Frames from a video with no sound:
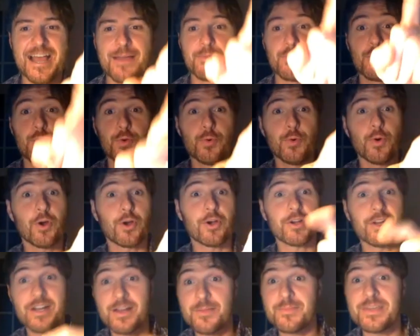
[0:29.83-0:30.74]
you are
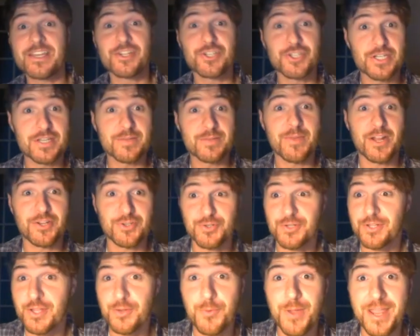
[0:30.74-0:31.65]
going to be a
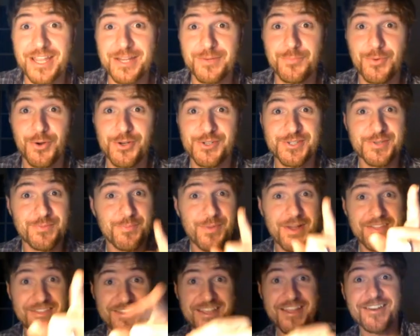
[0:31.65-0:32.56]
geometrically awakened person
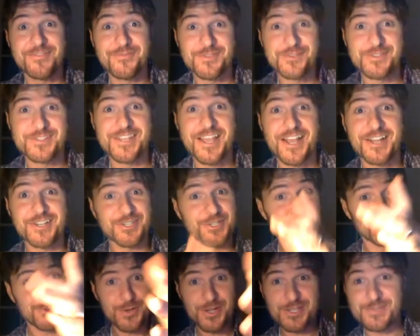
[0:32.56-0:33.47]
by the end of the section.
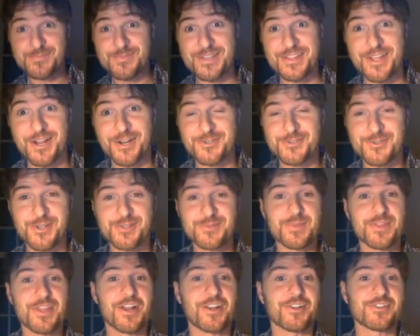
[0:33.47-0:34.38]
Trust me there.
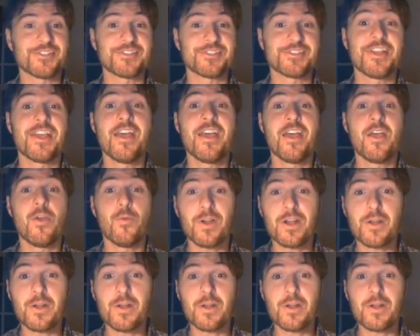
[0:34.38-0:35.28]
Trust me there. So we're
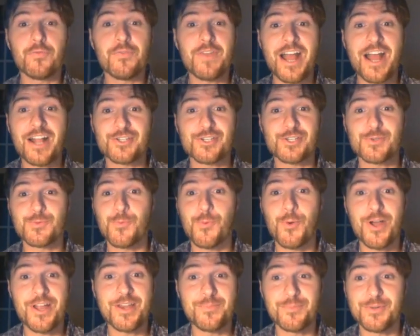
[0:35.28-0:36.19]
going to prove not just
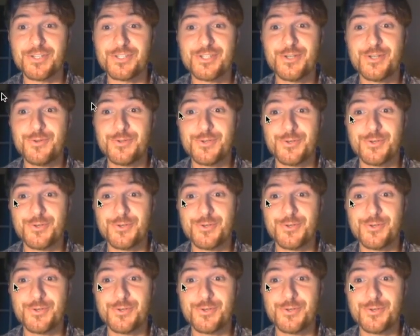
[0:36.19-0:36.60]
one, but two